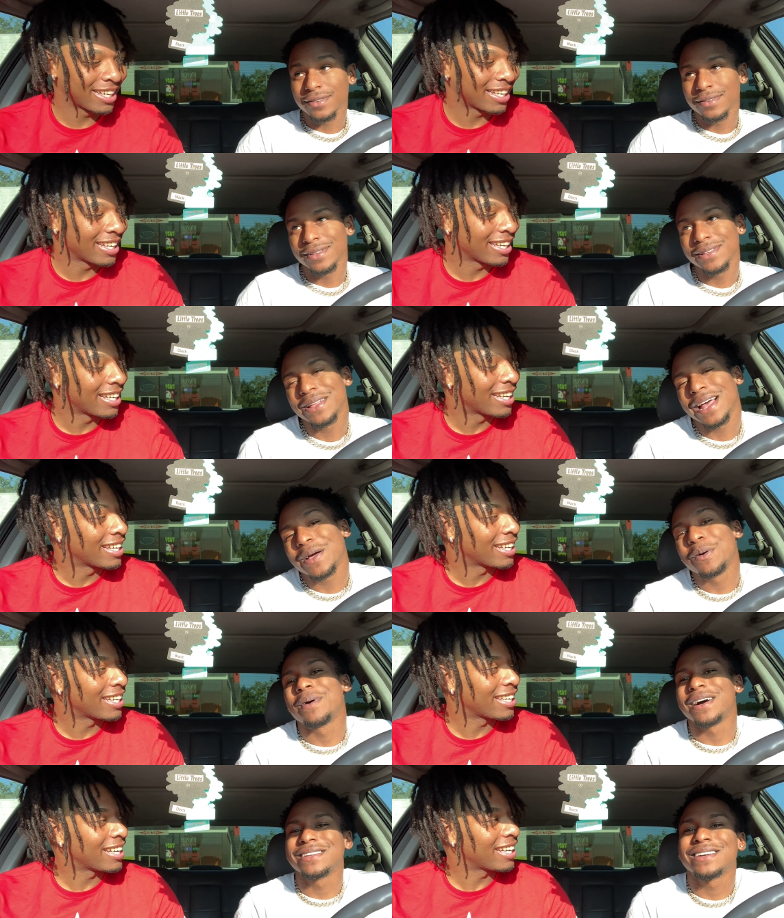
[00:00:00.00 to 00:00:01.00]
Speaker 1: And I go
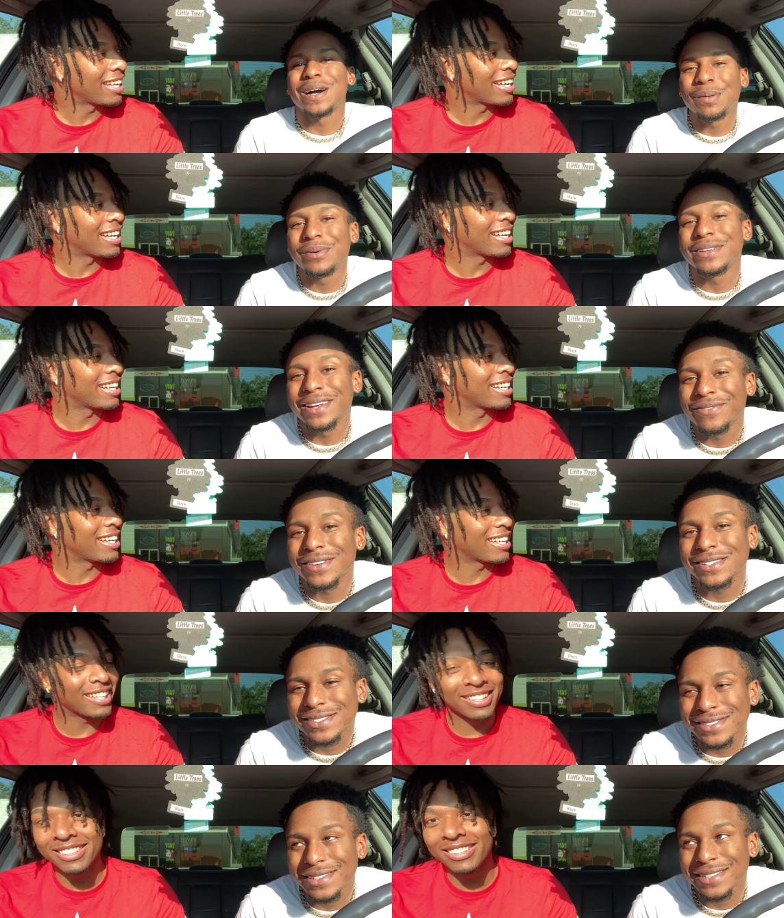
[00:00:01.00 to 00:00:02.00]
by a couple
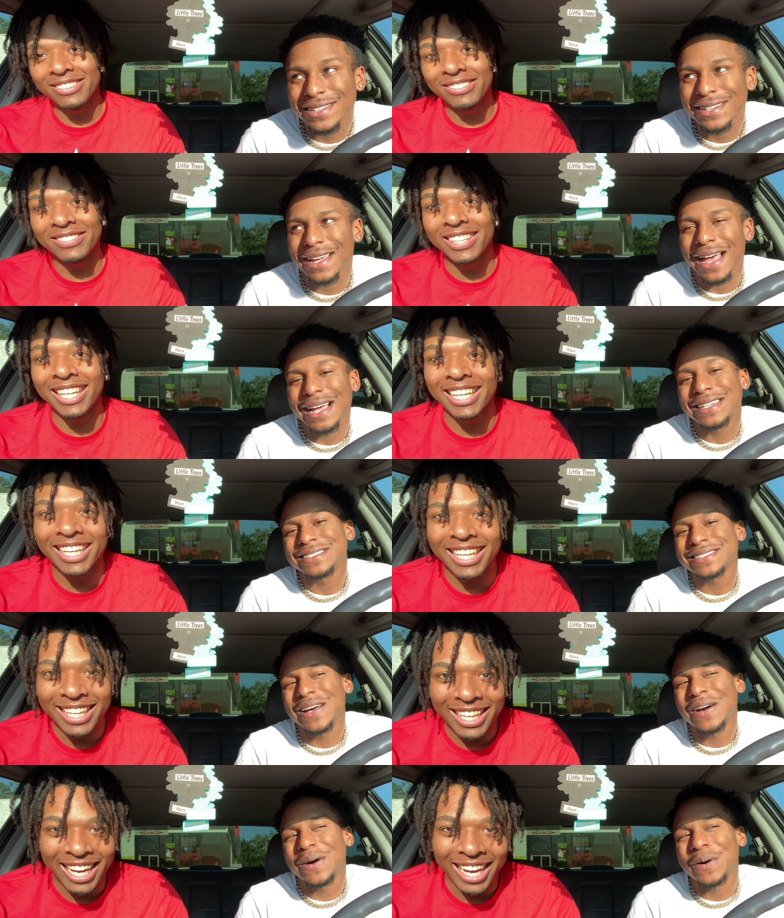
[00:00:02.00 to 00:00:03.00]
different shit. Right.
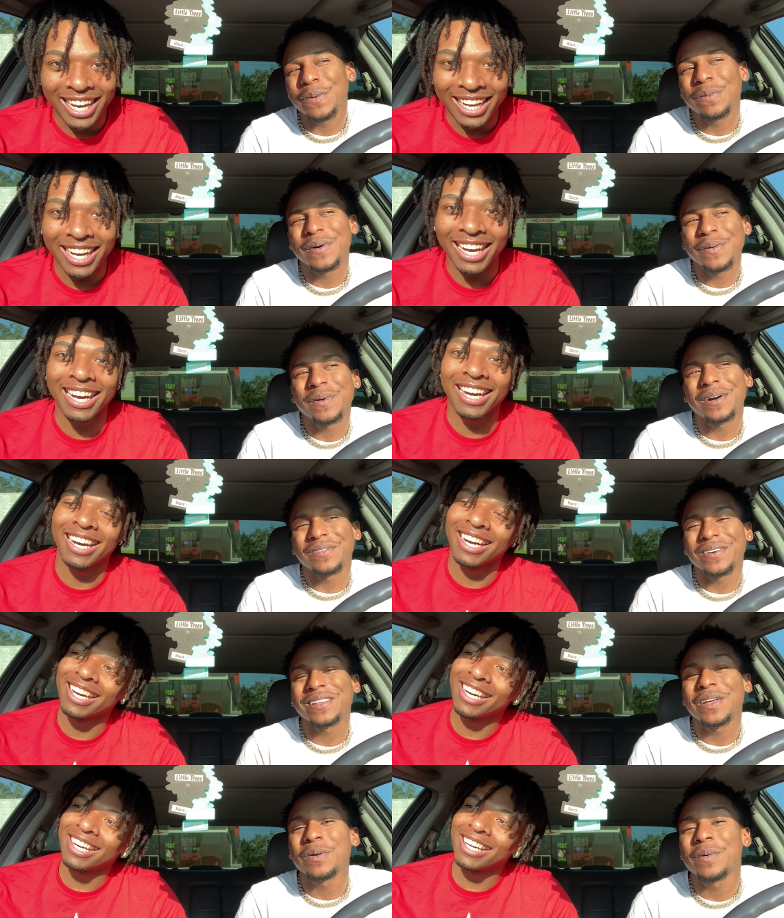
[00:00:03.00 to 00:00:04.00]
oh, uh,
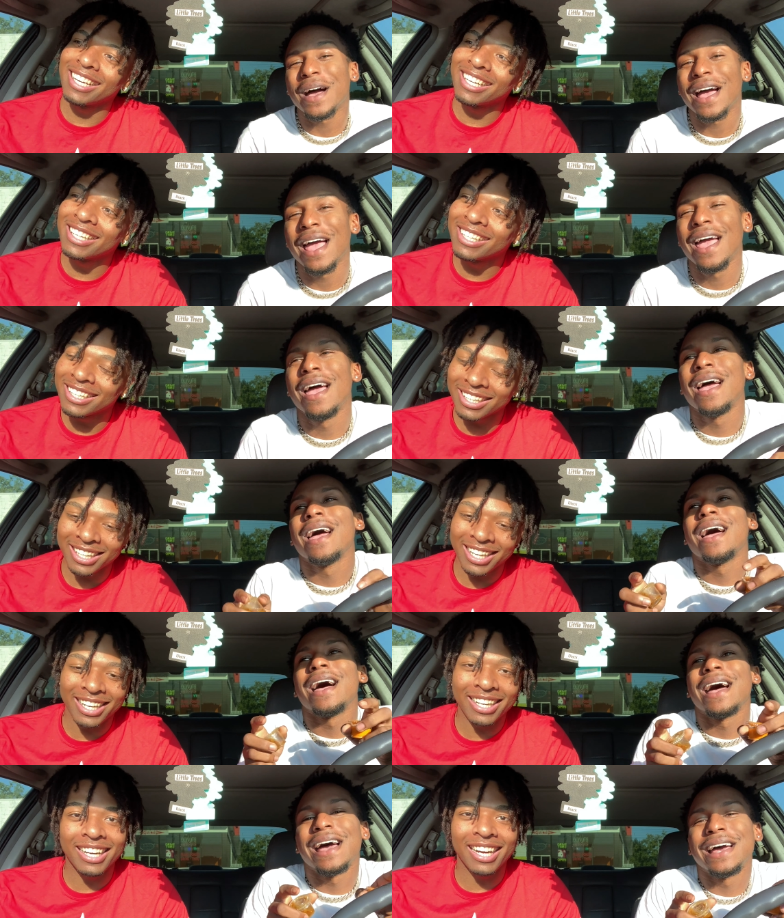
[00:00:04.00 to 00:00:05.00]
motherfucker, know you I.
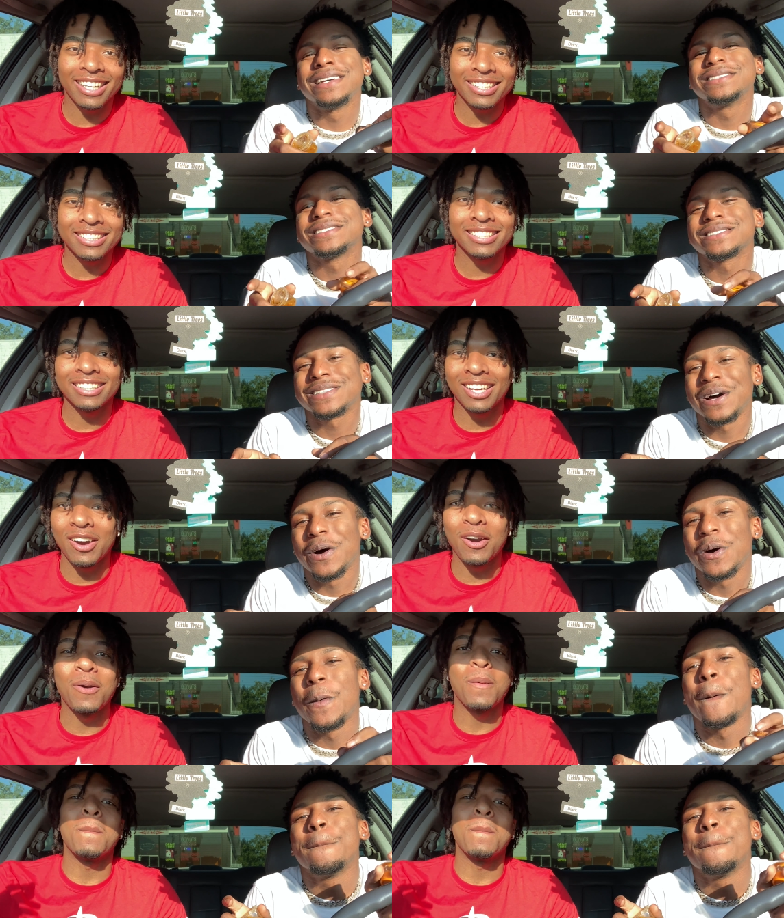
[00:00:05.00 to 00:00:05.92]
Hey, just, oh, oh